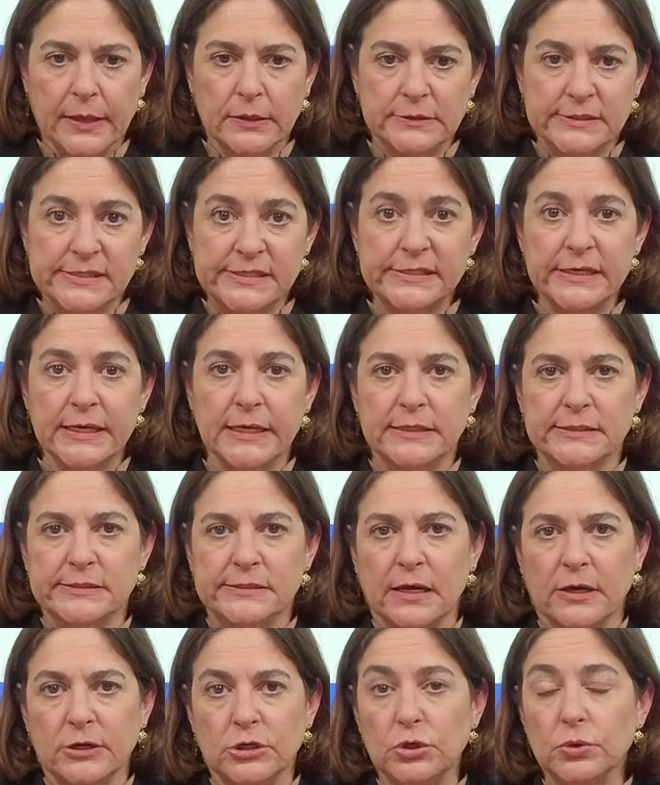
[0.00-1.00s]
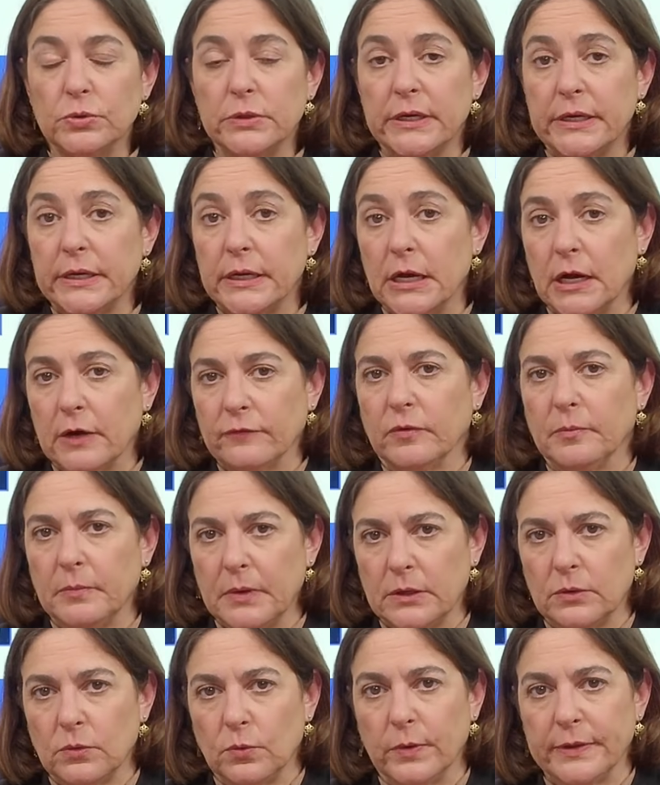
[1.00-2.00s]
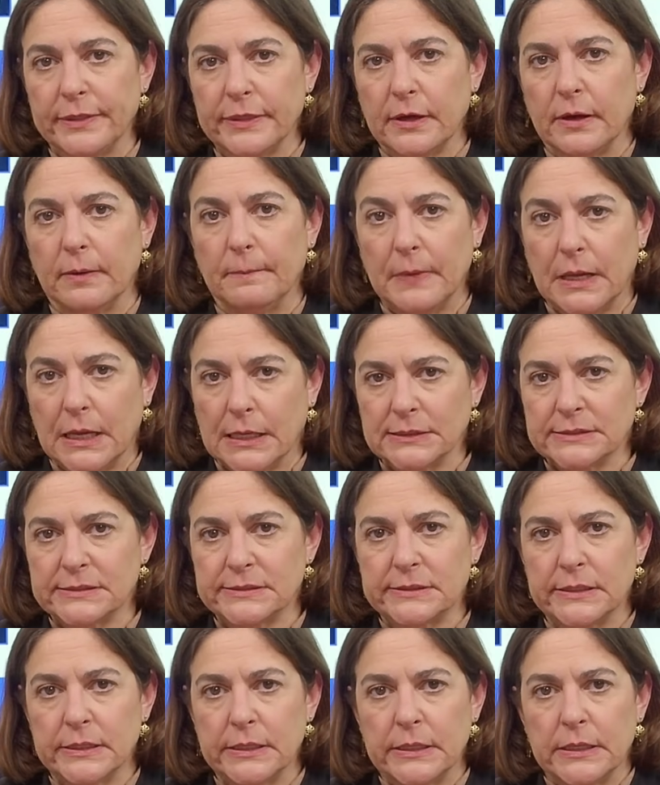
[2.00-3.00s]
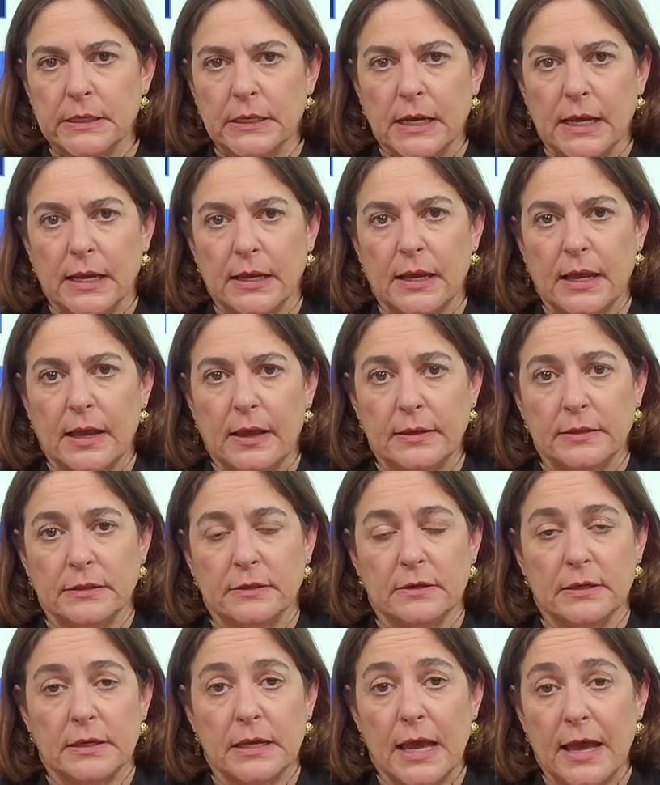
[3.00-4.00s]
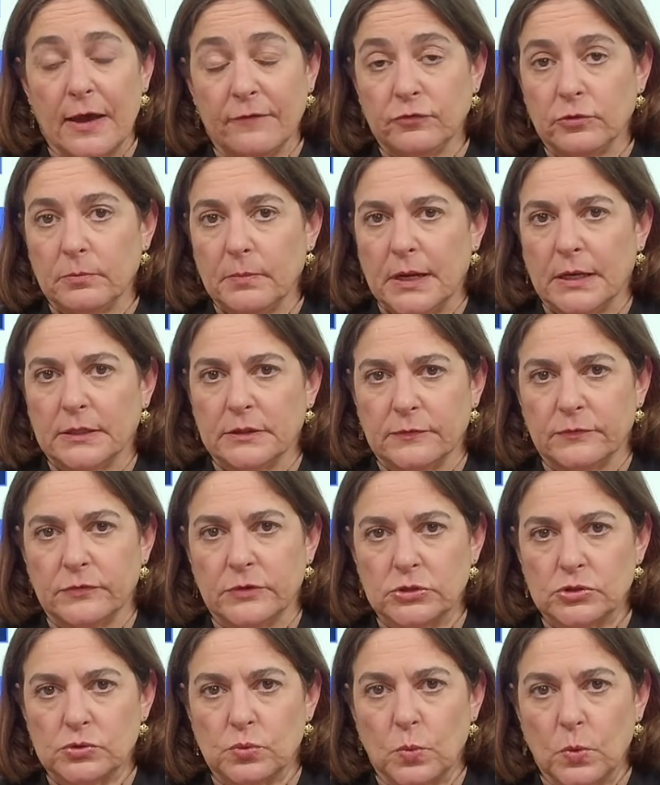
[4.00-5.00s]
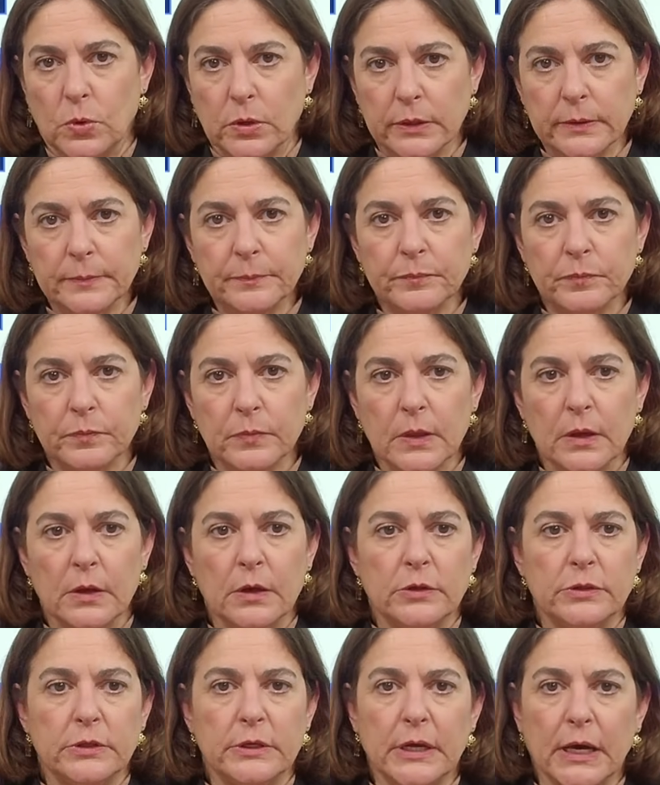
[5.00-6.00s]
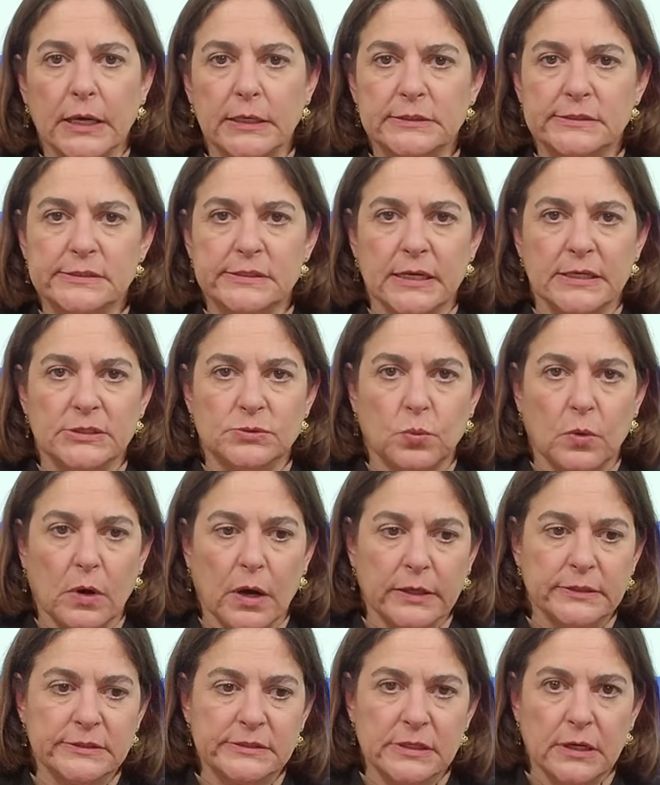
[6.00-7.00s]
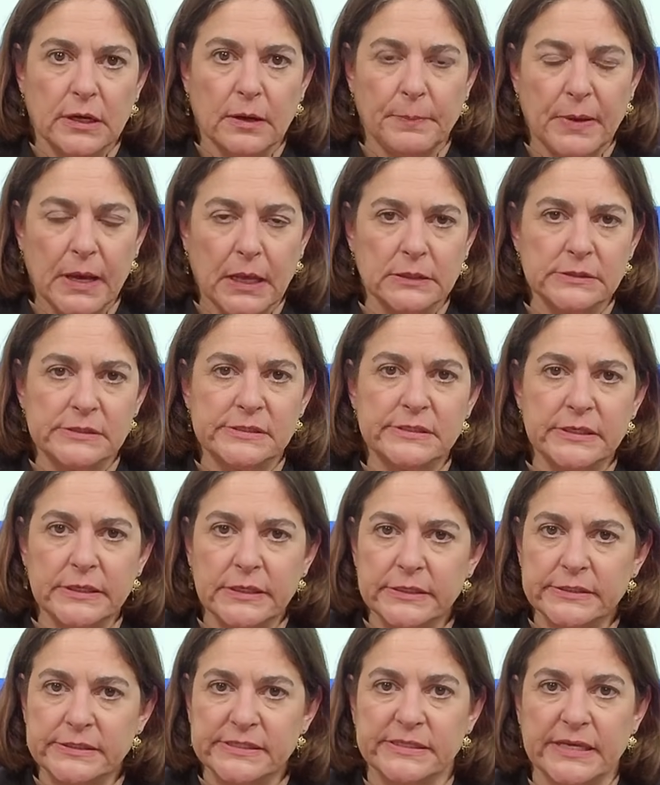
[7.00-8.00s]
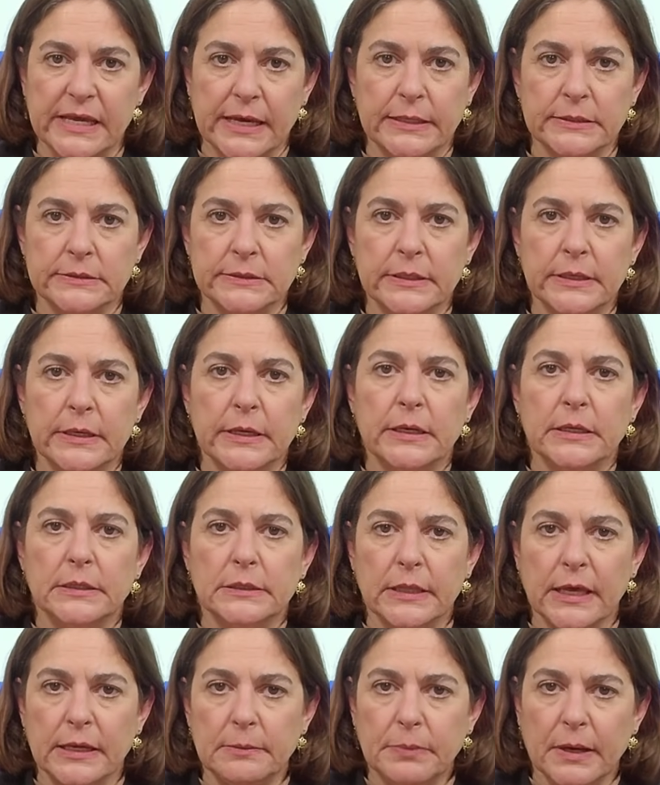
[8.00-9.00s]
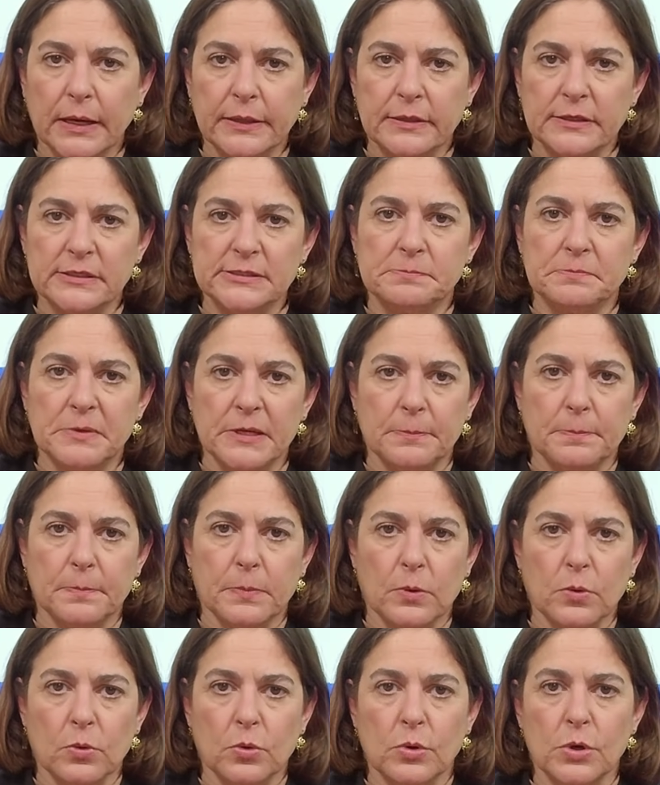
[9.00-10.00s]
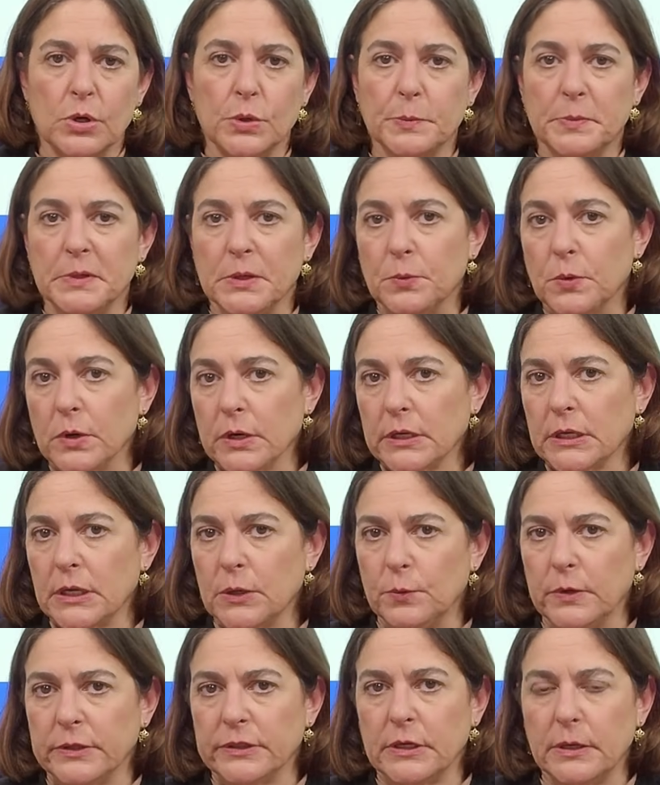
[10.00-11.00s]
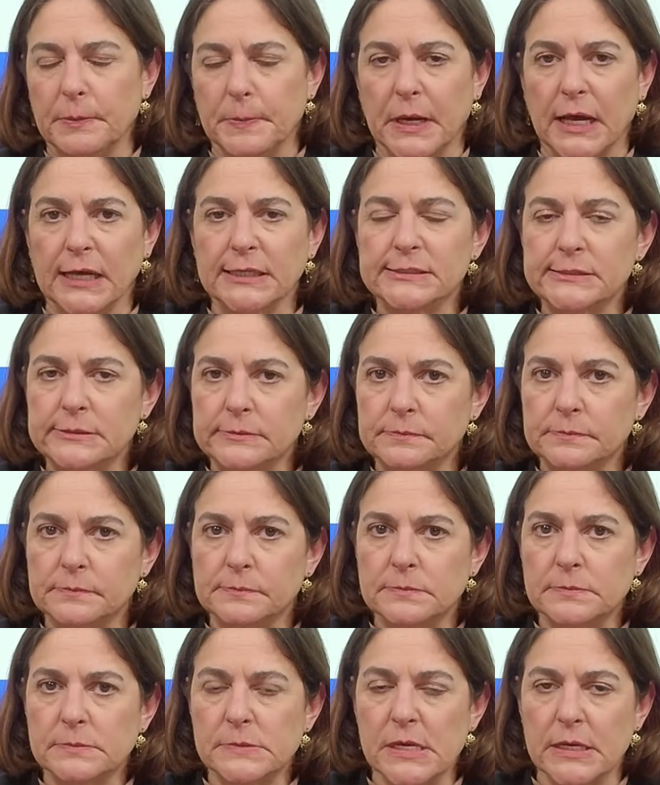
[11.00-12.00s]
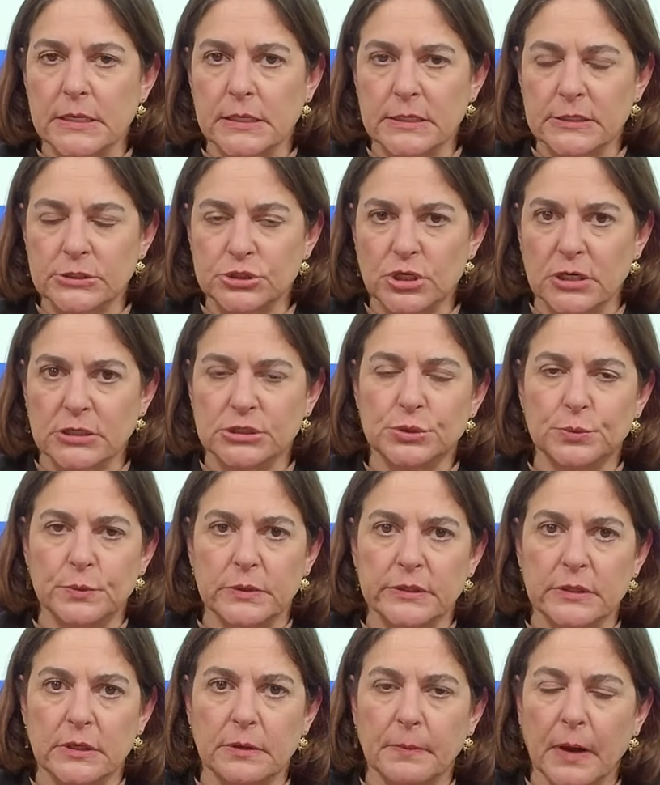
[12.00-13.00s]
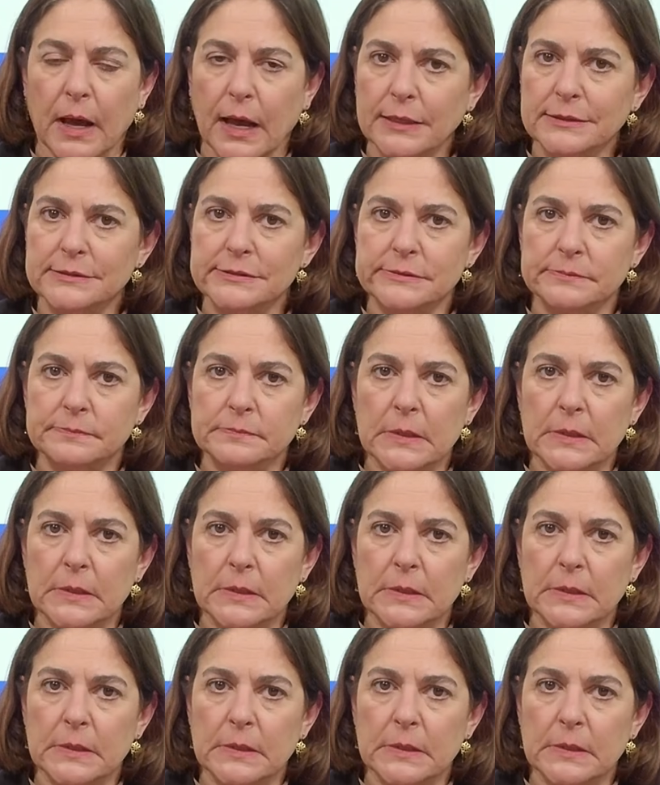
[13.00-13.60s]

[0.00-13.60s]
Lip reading: seeks a unity government with Hamas in the aftermath of this war. The United States wants a Palestinian state led by these people who will be working with Hamas, in conjunction with Hamas.